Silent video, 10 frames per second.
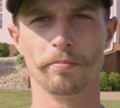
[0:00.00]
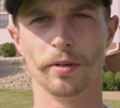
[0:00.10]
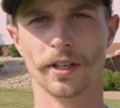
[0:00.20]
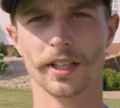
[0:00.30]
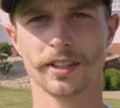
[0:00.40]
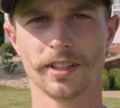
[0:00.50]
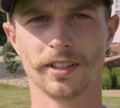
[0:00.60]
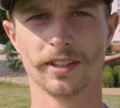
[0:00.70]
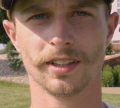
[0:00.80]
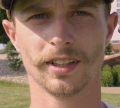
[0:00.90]
but
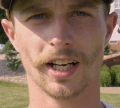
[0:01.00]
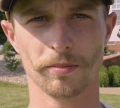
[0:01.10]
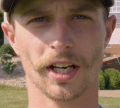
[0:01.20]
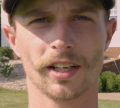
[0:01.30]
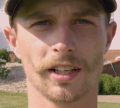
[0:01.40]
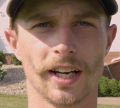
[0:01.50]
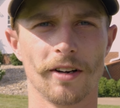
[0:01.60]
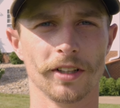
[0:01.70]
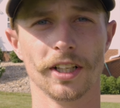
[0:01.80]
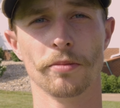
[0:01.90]
I'm not
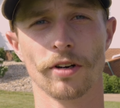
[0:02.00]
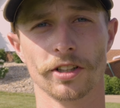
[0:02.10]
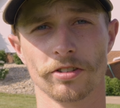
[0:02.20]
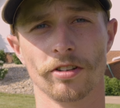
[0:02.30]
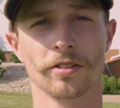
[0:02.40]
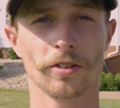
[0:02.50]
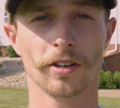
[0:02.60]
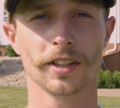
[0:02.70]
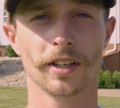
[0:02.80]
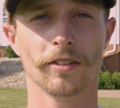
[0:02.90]
allowing any pressure on the
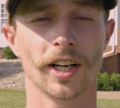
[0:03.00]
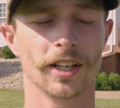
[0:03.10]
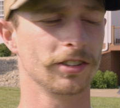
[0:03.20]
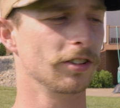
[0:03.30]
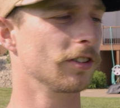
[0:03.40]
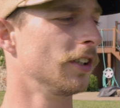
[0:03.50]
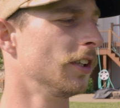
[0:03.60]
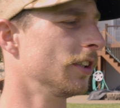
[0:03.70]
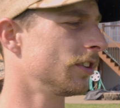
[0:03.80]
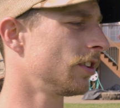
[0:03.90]
front of that riser.
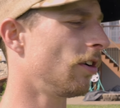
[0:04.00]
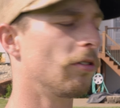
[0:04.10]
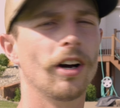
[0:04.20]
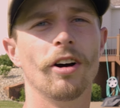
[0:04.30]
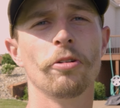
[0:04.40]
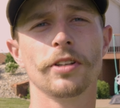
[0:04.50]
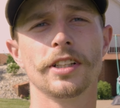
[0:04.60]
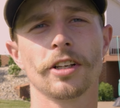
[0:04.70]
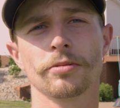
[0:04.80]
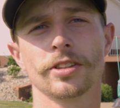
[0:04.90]
So I hope
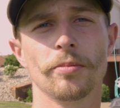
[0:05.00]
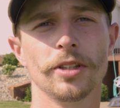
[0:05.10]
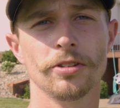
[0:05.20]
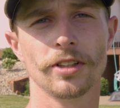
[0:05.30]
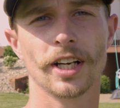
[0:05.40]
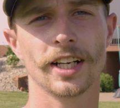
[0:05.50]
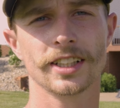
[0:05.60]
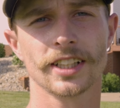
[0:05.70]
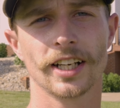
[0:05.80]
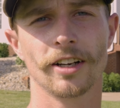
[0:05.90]
this helps some of you
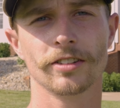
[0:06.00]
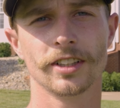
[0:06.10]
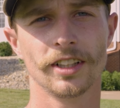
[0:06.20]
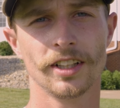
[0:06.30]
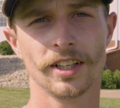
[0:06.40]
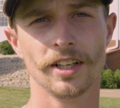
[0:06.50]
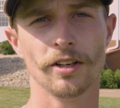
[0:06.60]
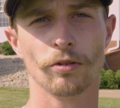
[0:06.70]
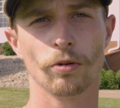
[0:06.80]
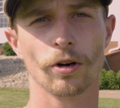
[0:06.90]
guys out.
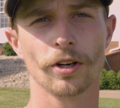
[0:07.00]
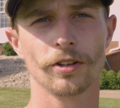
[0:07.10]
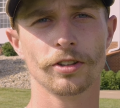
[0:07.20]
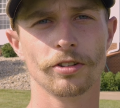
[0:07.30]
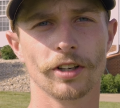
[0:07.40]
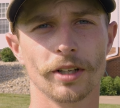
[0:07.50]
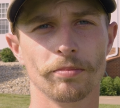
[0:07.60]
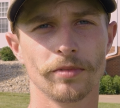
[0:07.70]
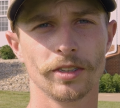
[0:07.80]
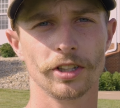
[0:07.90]
Work on your grip.
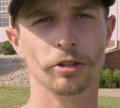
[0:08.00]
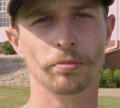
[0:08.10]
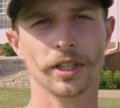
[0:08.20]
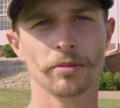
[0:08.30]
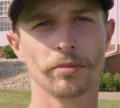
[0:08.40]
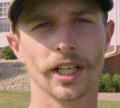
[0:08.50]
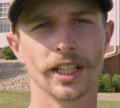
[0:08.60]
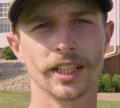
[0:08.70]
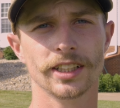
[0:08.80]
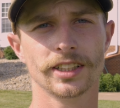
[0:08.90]
You'll be
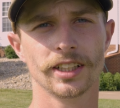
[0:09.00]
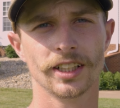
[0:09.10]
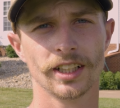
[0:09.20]
amazed